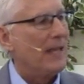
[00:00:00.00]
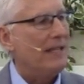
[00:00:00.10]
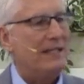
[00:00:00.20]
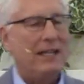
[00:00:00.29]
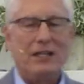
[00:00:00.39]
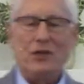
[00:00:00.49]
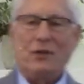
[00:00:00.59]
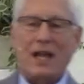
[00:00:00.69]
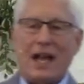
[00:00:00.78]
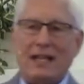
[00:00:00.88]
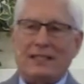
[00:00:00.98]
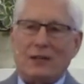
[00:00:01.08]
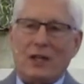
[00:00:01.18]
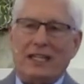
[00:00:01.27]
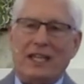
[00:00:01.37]
He's saying, You
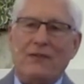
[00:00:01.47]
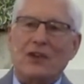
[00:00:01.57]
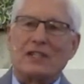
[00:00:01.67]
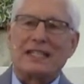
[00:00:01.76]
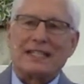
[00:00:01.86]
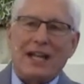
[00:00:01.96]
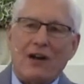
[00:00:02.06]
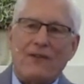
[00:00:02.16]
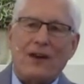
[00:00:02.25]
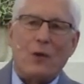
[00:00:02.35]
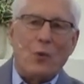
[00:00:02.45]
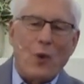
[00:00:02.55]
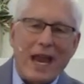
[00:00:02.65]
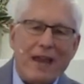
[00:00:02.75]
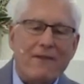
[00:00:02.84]
guys give yourself a
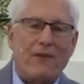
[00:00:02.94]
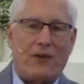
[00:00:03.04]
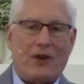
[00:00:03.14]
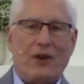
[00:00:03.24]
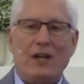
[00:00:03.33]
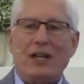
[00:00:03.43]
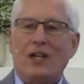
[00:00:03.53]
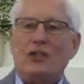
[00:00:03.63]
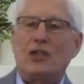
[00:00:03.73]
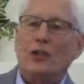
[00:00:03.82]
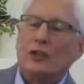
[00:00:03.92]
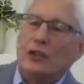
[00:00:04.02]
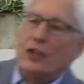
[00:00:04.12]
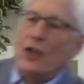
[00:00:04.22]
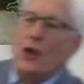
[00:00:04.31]
waiver to
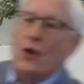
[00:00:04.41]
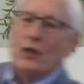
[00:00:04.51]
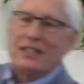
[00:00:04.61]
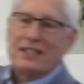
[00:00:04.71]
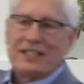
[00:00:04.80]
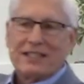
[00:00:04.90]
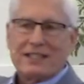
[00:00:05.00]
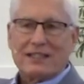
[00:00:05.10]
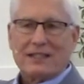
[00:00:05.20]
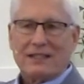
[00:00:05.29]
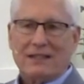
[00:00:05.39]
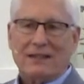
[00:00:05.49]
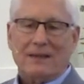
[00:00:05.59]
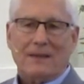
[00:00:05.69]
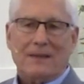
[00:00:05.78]
loose
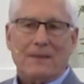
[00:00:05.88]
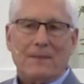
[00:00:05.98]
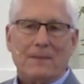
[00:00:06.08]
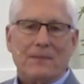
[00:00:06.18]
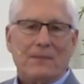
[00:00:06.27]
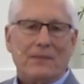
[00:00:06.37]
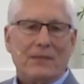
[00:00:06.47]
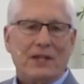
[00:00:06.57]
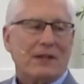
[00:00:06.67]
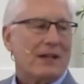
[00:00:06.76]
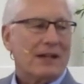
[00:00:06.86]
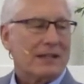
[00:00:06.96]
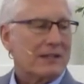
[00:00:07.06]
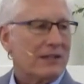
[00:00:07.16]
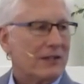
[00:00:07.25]
your
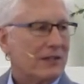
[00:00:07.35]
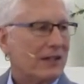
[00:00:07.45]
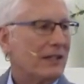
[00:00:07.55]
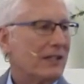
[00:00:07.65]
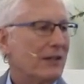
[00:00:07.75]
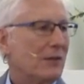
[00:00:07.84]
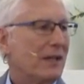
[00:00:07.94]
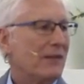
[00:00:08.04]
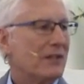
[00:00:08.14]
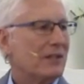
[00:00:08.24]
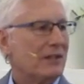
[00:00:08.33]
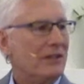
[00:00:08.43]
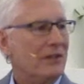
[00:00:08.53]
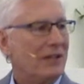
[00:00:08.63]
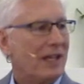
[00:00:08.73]
ox or your donkey or whatever so
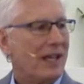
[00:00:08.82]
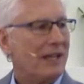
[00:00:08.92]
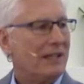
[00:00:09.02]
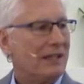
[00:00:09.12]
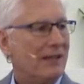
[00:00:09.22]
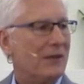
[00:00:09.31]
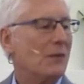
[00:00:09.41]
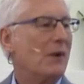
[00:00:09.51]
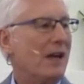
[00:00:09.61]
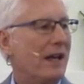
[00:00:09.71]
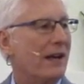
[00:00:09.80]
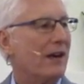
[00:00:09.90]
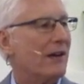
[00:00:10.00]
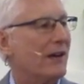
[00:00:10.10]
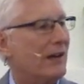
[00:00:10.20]
you can give it
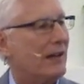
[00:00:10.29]
water.